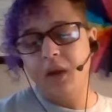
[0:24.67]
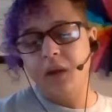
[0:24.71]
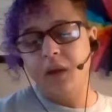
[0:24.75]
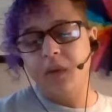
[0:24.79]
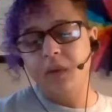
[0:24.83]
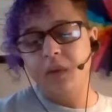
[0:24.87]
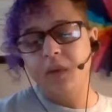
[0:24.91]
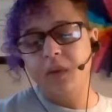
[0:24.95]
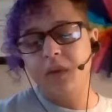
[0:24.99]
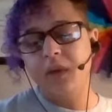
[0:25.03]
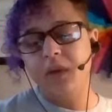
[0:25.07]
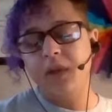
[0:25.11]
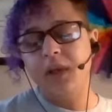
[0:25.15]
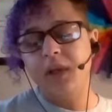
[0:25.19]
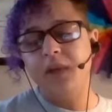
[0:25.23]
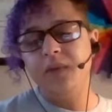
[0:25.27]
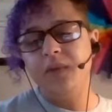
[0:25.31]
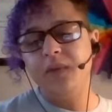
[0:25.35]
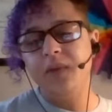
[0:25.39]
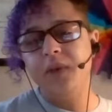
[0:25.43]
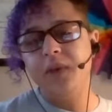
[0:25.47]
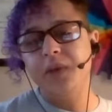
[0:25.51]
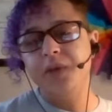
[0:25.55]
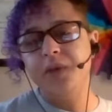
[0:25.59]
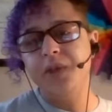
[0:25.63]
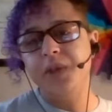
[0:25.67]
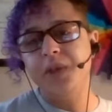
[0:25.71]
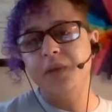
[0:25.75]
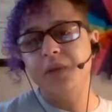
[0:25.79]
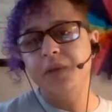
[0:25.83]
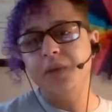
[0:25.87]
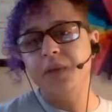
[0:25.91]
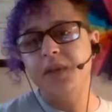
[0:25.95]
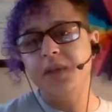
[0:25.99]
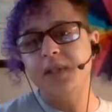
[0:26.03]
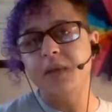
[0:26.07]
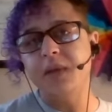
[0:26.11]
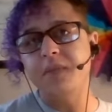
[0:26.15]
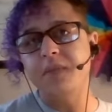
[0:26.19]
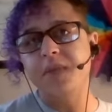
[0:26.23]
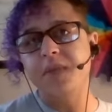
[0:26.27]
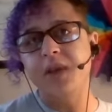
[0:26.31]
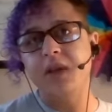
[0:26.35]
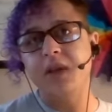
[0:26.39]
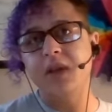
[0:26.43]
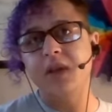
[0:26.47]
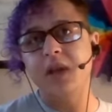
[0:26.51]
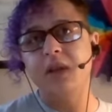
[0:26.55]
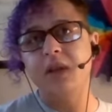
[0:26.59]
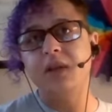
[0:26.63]
Well, if you're doing something
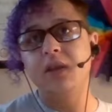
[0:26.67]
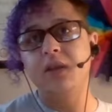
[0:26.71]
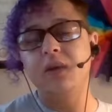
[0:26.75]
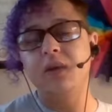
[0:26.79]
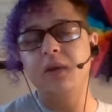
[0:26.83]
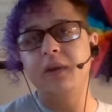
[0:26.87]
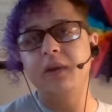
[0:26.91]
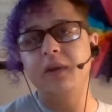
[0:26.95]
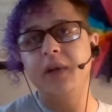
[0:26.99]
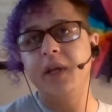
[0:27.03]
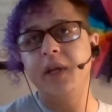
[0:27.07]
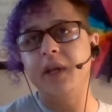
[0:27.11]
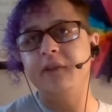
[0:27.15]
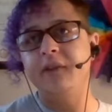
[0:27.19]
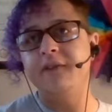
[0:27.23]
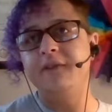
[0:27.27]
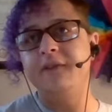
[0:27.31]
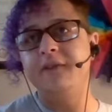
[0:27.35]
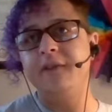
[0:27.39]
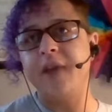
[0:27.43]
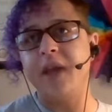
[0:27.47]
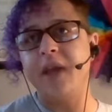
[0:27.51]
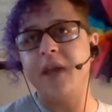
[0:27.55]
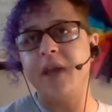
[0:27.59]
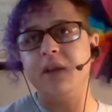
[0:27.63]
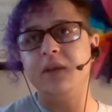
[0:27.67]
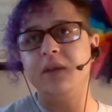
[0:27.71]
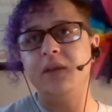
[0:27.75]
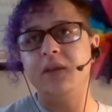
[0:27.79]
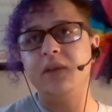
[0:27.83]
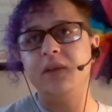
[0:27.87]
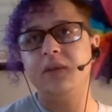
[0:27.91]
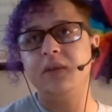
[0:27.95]
like throwing an event